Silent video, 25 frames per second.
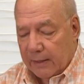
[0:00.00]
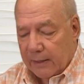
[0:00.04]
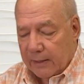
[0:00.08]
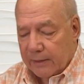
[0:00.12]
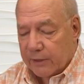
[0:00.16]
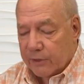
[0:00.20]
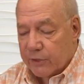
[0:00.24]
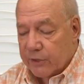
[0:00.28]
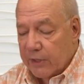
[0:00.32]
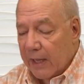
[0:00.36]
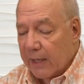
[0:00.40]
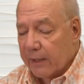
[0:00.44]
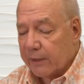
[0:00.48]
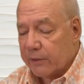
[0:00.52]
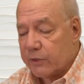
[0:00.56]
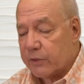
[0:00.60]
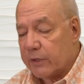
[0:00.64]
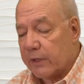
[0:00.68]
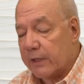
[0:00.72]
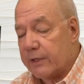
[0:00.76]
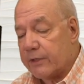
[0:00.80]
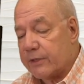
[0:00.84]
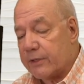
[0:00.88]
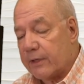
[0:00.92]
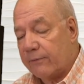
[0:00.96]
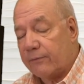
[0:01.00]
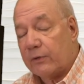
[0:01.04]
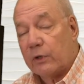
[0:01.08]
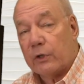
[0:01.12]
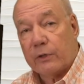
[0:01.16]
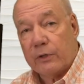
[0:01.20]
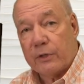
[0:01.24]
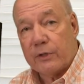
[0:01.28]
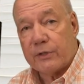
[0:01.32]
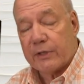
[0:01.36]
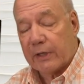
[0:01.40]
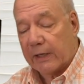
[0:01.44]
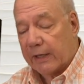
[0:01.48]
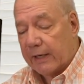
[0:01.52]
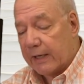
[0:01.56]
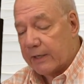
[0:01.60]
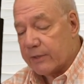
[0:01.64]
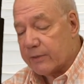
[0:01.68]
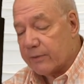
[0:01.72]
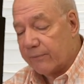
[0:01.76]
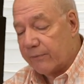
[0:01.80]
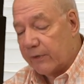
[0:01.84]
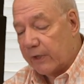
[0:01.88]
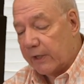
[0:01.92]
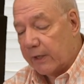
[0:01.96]
The challenge is, if you're using it
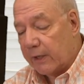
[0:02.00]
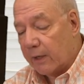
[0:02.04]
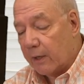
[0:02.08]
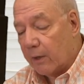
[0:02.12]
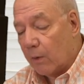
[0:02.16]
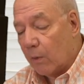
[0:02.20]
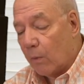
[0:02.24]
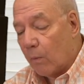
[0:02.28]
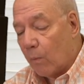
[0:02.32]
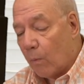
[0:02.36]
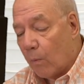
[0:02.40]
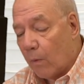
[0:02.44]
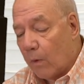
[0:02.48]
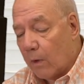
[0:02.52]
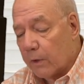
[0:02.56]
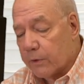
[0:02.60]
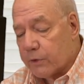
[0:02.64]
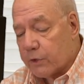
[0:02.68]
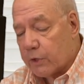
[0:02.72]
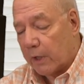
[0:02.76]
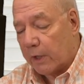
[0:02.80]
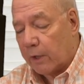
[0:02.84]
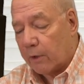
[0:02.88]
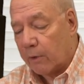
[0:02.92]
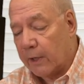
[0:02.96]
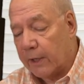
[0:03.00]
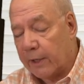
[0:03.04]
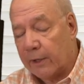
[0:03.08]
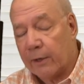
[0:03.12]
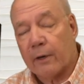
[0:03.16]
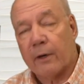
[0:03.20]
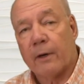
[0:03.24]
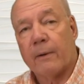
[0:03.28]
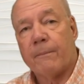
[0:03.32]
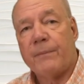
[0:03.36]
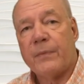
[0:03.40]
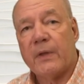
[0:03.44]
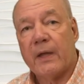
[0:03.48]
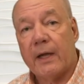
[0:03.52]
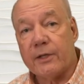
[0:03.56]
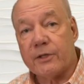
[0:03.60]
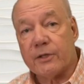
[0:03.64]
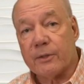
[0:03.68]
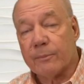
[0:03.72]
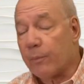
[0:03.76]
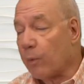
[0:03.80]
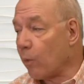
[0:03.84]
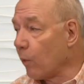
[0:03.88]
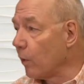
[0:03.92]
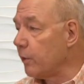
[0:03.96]
as a video wall generator, it's
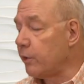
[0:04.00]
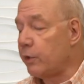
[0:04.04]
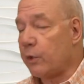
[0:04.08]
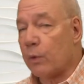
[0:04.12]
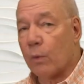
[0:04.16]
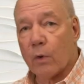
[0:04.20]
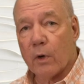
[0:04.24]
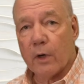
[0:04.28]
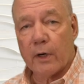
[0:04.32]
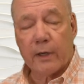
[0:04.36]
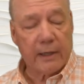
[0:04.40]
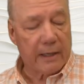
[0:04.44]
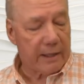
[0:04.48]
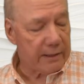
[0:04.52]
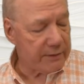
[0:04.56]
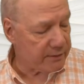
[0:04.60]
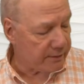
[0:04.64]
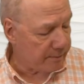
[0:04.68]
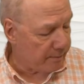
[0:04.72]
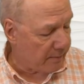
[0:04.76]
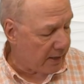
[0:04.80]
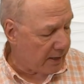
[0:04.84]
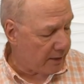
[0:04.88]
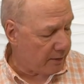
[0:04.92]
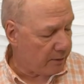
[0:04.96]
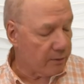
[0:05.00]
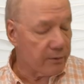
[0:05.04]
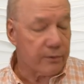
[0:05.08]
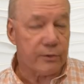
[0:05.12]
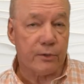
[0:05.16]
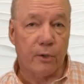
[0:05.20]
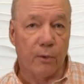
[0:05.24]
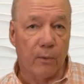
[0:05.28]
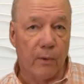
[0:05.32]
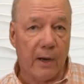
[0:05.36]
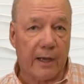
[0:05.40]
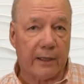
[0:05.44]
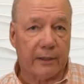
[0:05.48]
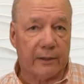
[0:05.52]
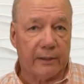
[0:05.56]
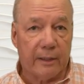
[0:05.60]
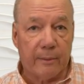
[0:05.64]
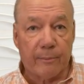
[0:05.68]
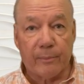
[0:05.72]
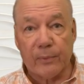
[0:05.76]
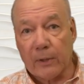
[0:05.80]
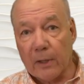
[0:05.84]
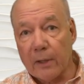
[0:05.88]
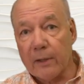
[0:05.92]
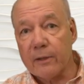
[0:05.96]
important you organize the monitors correctly
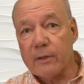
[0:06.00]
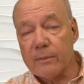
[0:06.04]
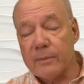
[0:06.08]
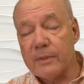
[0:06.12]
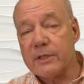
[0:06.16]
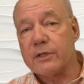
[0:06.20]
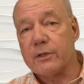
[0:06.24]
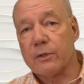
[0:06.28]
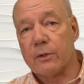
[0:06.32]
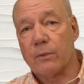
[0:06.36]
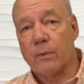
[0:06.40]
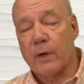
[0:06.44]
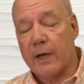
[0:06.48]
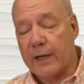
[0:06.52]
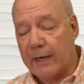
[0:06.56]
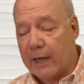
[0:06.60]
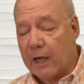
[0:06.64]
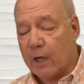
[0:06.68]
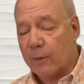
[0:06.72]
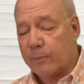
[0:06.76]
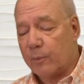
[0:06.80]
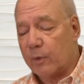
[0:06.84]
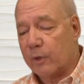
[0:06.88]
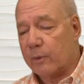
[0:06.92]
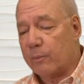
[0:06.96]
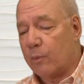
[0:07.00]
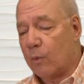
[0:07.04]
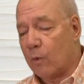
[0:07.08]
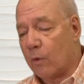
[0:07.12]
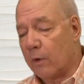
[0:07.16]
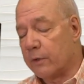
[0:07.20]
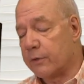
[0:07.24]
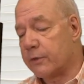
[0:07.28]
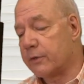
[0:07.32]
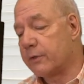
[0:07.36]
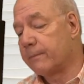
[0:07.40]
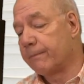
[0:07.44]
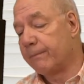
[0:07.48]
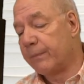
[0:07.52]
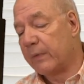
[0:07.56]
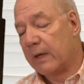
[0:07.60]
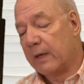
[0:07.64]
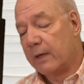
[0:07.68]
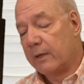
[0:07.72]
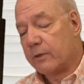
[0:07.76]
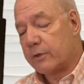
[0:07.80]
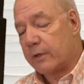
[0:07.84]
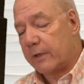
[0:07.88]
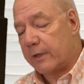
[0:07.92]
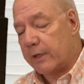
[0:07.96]
and plug them into the right output ports
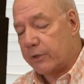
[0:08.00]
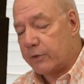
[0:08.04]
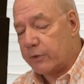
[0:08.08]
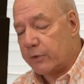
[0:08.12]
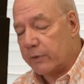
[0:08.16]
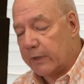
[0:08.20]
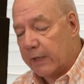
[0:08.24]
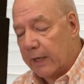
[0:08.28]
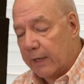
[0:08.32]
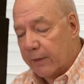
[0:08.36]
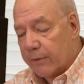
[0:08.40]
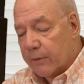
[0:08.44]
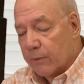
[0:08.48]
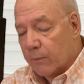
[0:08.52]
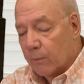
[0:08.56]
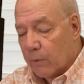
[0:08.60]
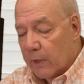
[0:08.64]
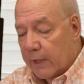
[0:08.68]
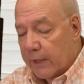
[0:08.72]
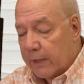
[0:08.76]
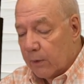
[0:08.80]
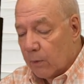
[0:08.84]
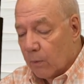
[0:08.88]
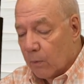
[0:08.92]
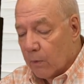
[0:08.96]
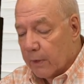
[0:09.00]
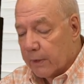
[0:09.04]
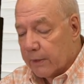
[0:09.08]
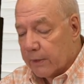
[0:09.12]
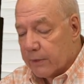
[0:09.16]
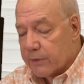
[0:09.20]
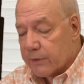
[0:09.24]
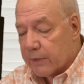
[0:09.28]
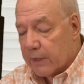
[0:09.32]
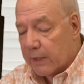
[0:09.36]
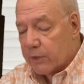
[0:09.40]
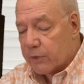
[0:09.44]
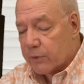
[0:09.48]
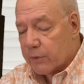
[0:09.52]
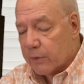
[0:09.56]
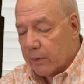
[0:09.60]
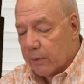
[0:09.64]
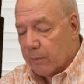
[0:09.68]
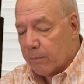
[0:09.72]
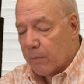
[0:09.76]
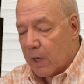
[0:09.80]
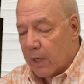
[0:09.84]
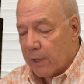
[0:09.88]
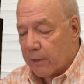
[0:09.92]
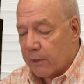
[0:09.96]
so that you get the right organization of
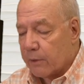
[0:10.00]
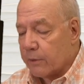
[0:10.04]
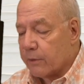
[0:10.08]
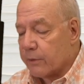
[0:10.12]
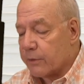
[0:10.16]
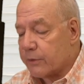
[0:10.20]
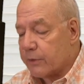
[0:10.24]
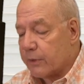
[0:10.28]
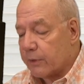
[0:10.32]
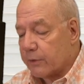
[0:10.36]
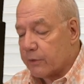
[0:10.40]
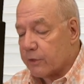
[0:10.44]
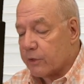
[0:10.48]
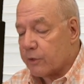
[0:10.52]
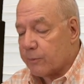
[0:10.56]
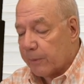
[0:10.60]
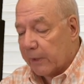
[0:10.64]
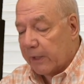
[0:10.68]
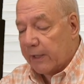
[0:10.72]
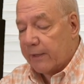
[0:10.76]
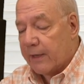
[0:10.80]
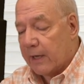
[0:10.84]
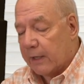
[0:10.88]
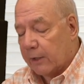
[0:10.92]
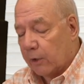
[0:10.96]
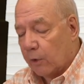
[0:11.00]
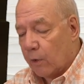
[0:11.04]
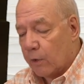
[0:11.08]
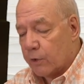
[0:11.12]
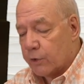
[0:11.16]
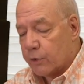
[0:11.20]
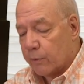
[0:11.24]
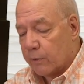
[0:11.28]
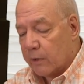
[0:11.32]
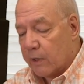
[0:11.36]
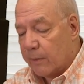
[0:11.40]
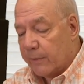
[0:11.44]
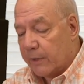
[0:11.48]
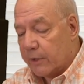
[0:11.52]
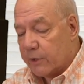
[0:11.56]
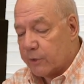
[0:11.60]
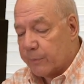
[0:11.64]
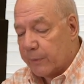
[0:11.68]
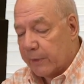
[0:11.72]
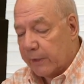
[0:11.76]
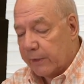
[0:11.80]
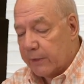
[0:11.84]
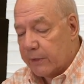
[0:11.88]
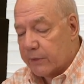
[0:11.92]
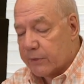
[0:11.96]
the monitors to display that larger image.
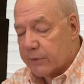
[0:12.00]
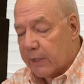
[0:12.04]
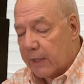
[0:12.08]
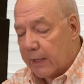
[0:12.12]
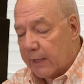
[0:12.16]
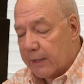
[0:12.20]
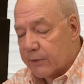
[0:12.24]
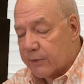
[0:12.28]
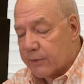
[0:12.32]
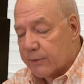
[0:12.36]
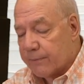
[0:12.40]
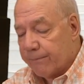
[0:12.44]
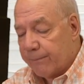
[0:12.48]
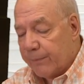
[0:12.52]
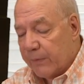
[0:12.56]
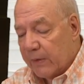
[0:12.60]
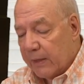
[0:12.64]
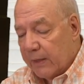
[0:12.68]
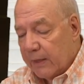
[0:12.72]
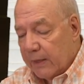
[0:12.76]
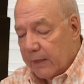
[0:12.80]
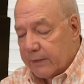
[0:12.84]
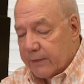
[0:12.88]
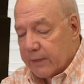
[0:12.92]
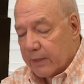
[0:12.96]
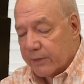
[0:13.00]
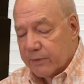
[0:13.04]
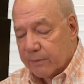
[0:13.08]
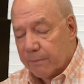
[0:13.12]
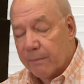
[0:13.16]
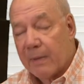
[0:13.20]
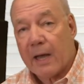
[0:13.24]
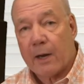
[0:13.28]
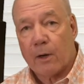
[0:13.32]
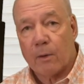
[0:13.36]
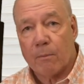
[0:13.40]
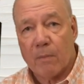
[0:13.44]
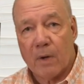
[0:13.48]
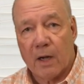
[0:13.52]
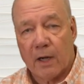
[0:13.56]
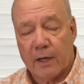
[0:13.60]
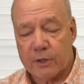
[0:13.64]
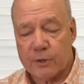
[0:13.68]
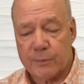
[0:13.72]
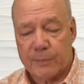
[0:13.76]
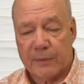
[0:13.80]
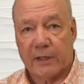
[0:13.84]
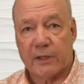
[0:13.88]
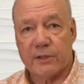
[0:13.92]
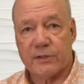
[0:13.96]
But in this case, it doesn't matter
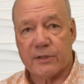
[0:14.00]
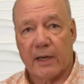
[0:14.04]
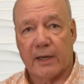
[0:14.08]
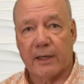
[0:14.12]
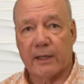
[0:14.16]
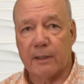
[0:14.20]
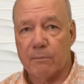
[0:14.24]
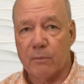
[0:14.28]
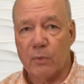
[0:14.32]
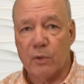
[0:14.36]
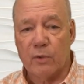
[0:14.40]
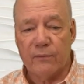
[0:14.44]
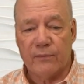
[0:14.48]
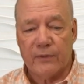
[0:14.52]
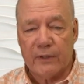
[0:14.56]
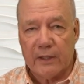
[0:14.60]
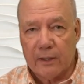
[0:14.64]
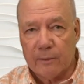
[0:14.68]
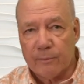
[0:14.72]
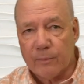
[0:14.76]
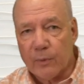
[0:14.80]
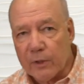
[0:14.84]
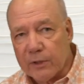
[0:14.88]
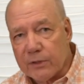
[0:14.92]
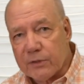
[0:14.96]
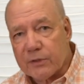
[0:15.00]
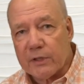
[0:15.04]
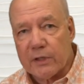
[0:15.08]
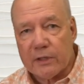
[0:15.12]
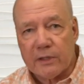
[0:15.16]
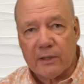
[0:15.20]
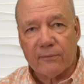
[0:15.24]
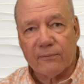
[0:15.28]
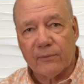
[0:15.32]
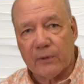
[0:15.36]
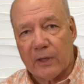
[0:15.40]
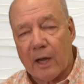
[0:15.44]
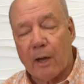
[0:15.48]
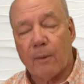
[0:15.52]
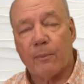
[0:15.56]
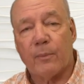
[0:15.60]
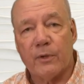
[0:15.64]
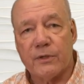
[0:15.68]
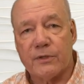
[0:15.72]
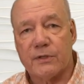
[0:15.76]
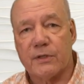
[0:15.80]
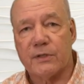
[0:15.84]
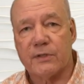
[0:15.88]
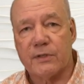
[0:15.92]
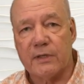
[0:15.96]
much because I can move the inputs to different
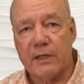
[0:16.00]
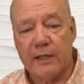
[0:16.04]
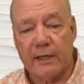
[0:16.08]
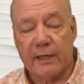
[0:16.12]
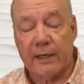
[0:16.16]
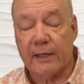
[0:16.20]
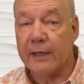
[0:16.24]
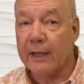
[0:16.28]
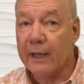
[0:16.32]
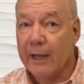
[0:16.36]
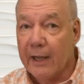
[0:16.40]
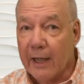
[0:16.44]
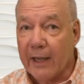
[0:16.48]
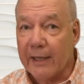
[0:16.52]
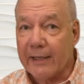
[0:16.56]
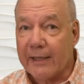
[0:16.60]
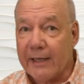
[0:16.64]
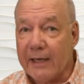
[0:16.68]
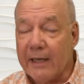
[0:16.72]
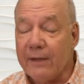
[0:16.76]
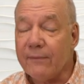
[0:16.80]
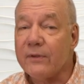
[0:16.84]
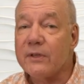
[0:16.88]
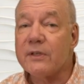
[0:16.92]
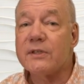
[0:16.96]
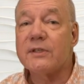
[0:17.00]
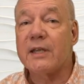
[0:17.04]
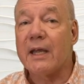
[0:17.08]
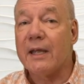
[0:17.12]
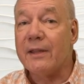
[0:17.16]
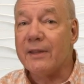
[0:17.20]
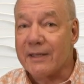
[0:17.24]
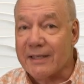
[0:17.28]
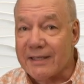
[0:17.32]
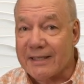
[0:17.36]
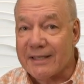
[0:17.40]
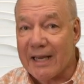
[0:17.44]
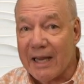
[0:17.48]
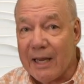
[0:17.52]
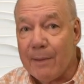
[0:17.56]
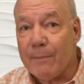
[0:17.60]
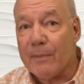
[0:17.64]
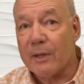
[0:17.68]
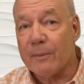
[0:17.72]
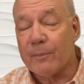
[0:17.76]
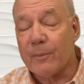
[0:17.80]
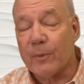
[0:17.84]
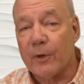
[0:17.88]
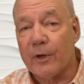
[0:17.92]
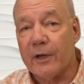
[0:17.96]
outputs as needed. I can even send the same
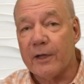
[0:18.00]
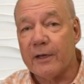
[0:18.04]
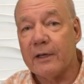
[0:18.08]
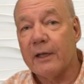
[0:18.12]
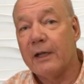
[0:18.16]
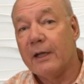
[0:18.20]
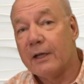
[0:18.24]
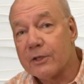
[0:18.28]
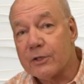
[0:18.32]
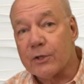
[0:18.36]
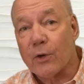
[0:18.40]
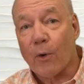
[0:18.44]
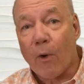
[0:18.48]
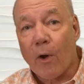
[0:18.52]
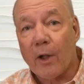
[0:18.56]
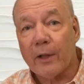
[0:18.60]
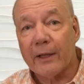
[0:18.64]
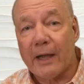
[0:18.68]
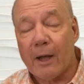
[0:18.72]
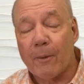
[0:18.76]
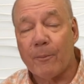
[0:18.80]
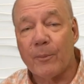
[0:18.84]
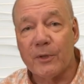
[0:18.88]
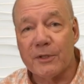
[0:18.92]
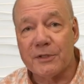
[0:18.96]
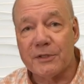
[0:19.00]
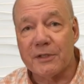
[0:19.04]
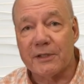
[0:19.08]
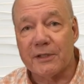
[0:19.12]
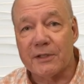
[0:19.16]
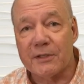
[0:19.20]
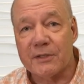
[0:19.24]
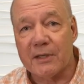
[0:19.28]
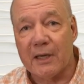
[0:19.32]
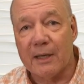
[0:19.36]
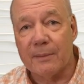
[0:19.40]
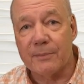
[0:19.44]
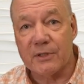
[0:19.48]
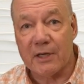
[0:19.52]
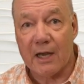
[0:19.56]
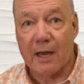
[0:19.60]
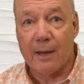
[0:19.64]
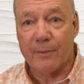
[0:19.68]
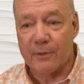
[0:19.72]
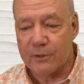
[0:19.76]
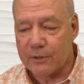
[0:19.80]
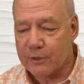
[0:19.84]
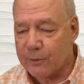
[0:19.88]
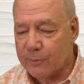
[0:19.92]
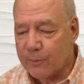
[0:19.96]
input to all outputs at the same time,
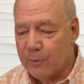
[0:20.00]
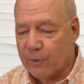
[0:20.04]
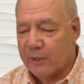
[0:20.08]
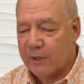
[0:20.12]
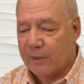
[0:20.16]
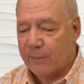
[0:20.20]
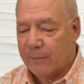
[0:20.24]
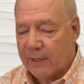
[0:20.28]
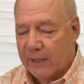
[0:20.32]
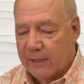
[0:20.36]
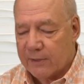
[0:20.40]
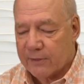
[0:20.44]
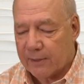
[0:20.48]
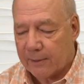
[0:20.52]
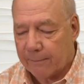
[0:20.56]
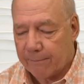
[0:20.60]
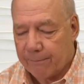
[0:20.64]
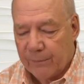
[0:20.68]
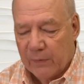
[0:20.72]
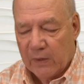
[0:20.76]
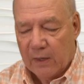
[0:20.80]
which is pretty amazing.